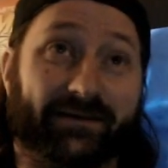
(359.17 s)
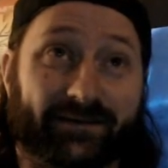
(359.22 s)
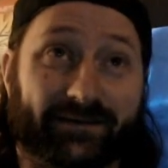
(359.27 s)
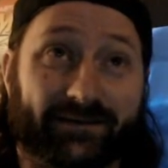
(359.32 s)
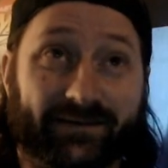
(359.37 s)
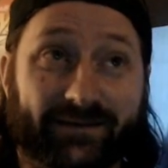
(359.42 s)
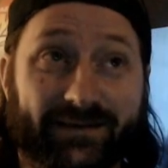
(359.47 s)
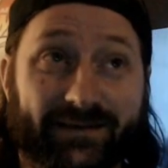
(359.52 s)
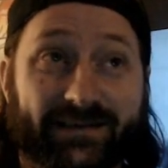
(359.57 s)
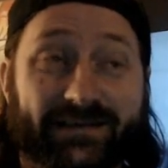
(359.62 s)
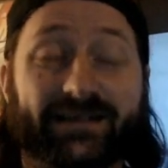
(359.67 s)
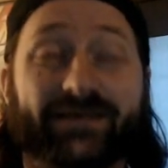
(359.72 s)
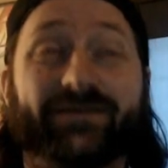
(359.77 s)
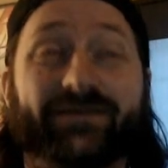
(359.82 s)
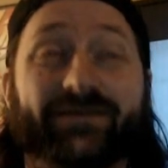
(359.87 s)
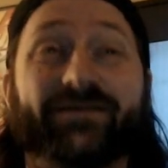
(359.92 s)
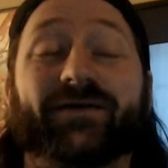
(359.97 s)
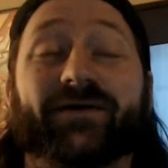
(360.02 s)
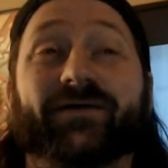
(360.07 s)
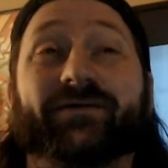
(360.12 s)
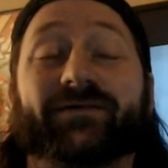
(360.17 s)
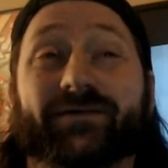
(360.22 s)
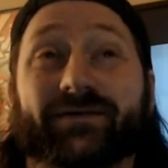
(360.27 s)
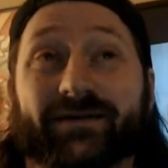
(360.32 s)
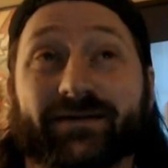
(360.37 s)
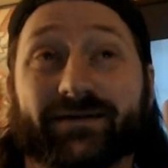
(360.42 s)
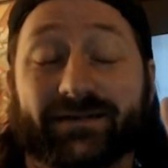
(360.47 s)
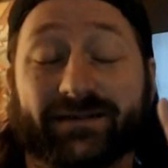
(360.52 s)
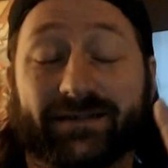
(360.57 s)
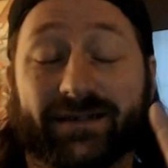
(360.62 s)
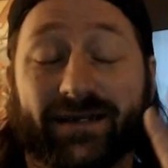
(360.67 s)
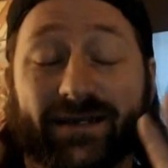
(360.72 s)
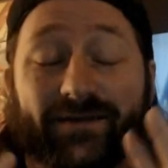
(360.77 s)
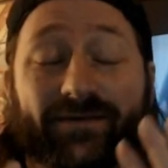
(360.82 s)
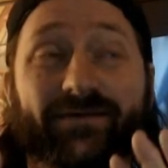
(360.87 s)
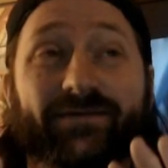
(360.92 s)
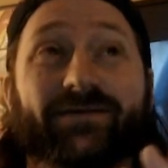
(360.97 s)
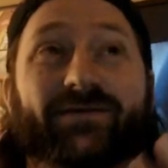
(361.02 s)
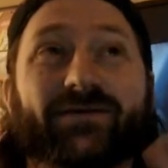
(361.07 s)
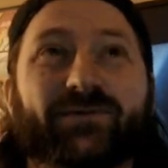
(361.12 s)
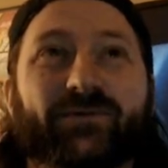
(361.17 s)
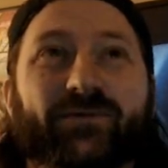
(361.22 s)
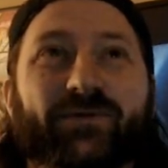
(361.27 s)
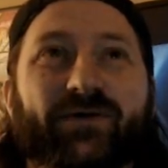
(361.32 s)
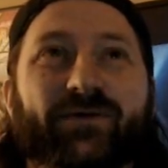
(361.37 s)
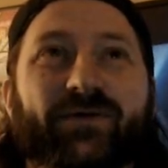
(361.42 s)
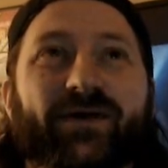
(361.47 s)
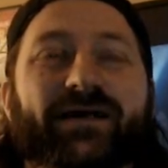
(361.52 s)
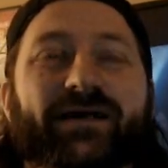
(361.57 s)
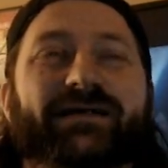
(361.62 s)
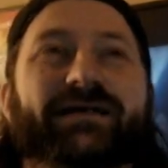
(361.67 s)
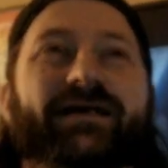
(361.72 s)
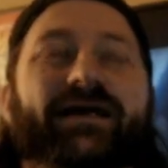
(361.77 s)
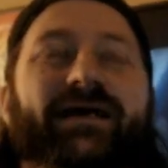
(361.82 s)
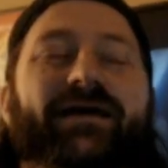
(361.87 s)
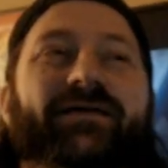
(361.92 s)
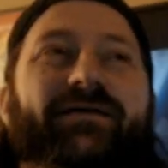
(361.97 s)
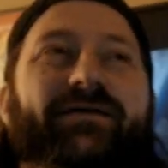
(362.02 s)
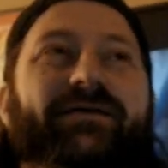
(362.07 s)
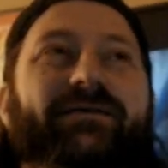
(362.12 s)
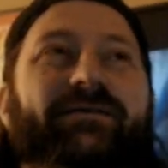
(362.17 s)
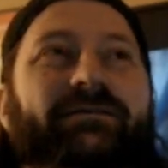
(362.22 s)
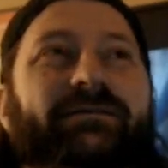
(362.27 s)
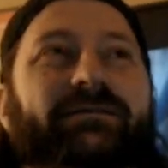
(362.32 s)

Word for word: still though, these characters were great together.